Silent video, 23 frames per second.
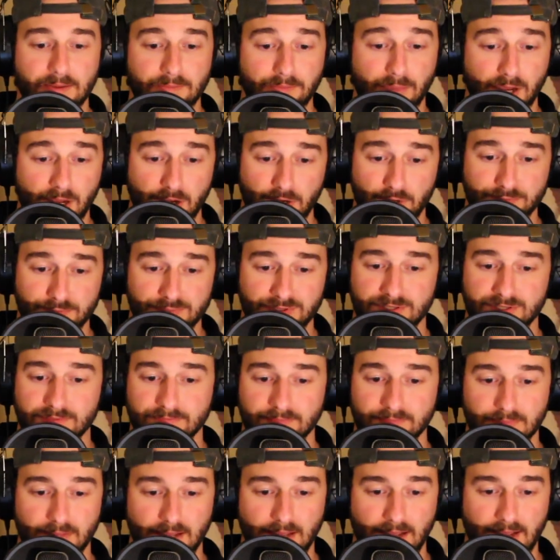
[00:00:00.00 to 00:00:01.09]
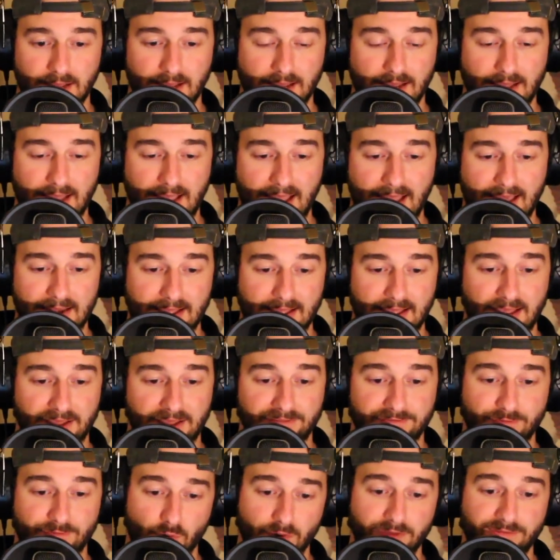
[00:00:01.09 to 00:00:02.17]
Mahomes had a
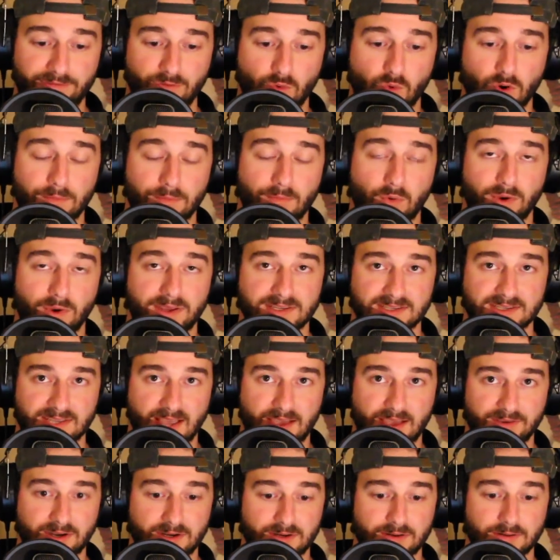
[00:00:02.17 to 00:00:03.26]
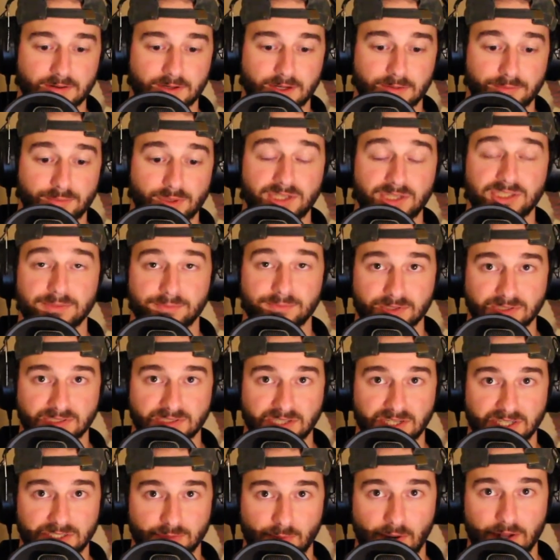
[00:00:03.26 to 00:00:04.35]
44.7 completion
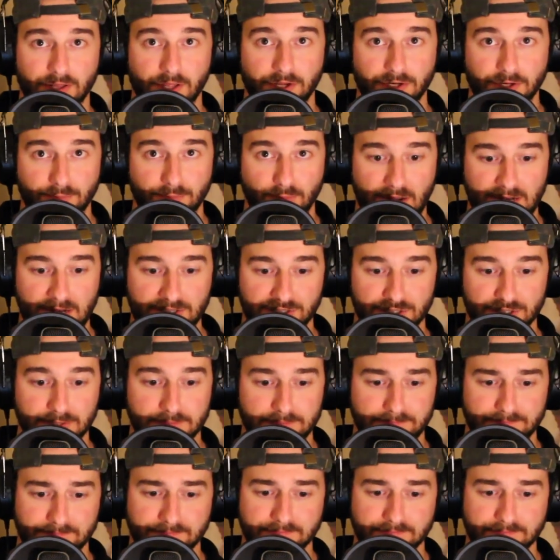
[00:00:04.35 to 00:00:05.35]
percentage while under pressure,